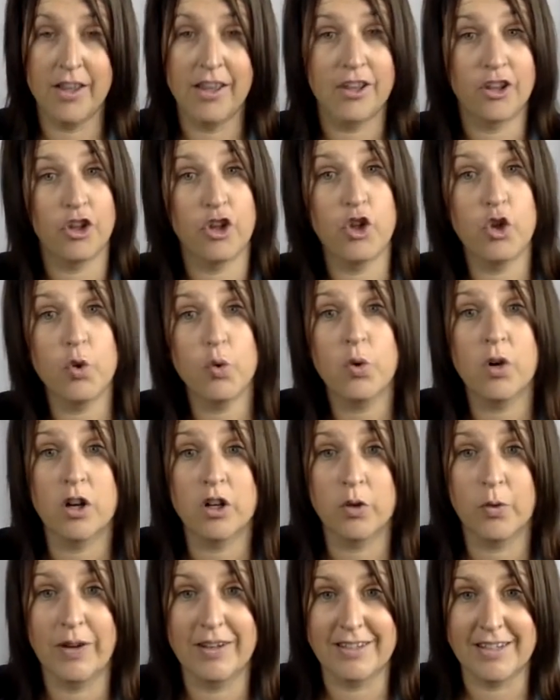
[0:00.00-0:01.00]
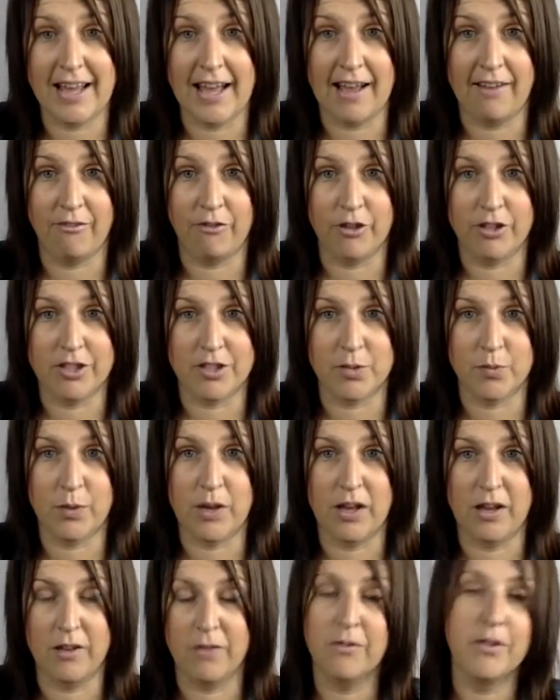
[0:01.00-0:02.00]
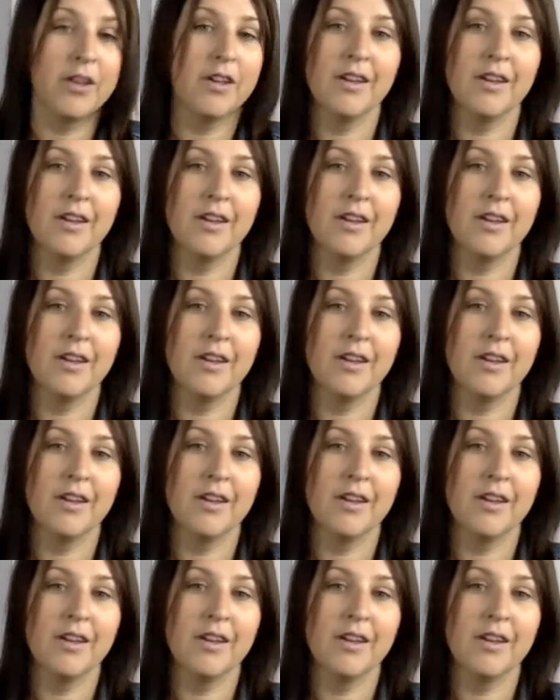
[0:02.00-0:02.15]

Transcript: You are going to have one as well.